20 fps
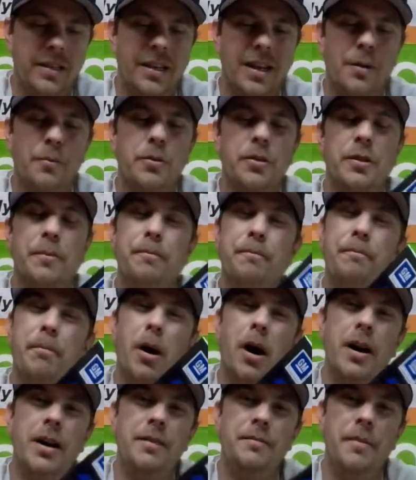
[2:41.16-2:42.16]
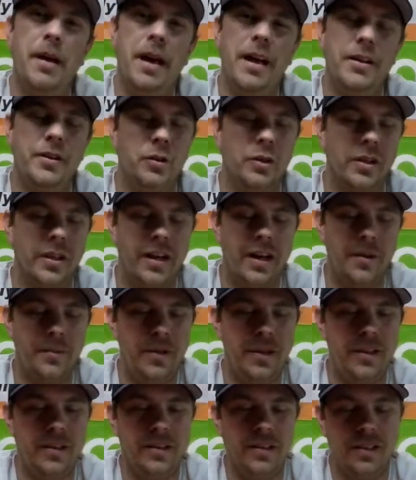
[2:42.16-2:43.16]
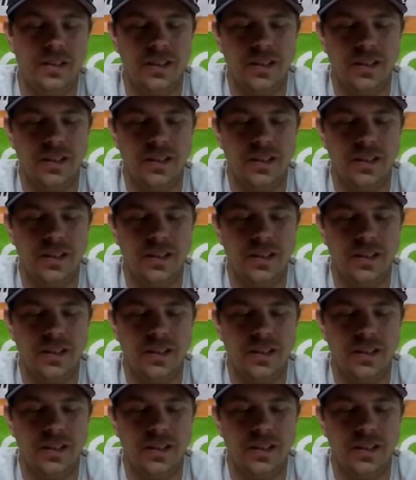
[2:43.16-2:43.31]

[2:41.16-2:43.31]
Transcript: come with a body manual? And I mean,